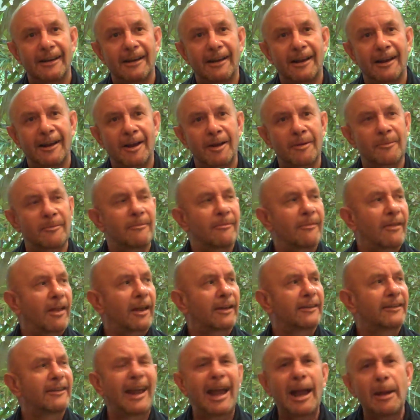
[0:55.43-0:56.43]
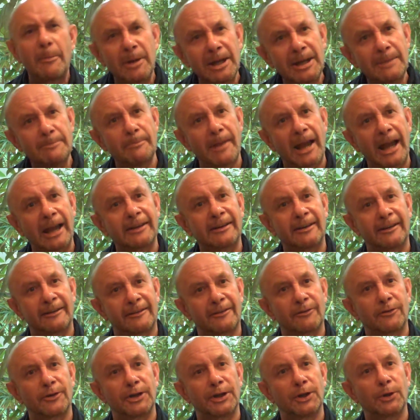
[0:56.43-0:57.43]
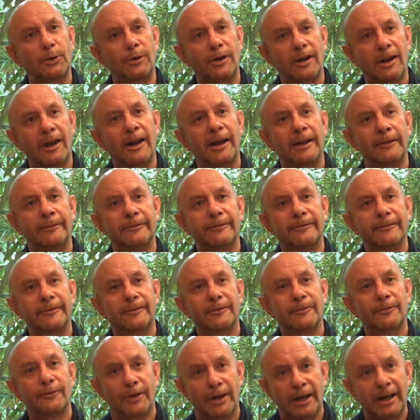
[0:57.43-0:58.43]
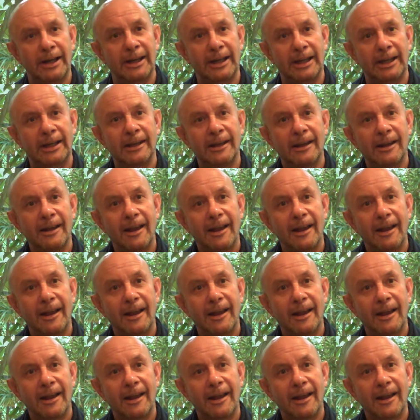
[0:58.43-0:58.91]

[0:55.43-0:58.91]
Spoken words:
I say, how many baddies are in your life, really?